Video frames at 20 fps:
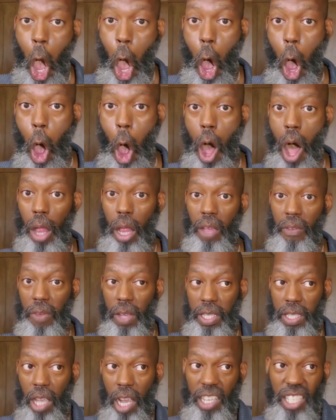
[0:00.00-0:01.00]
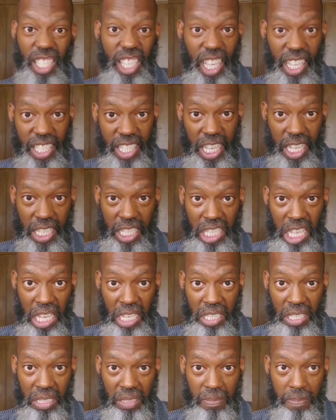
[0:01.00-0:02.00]
All of us are
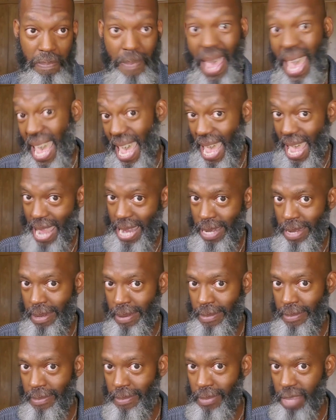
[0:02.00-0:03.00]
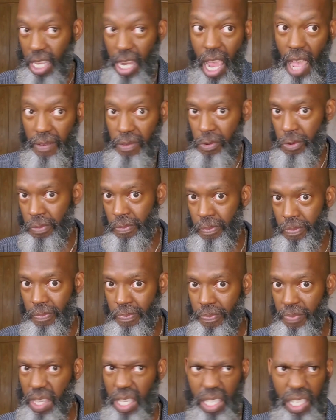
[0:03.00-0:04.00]
666. Man the devil,
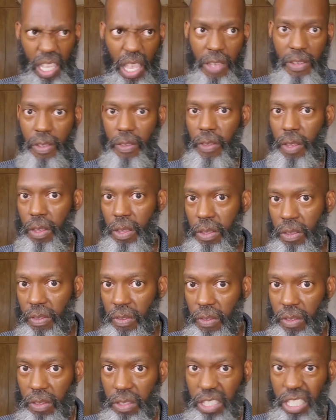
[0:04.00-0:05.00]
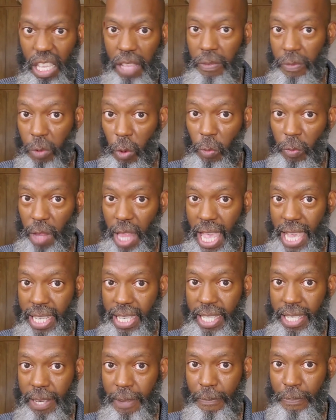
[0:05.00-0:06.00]
this sinful
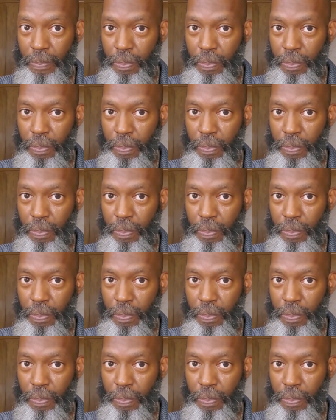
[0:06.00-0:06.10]
flesh.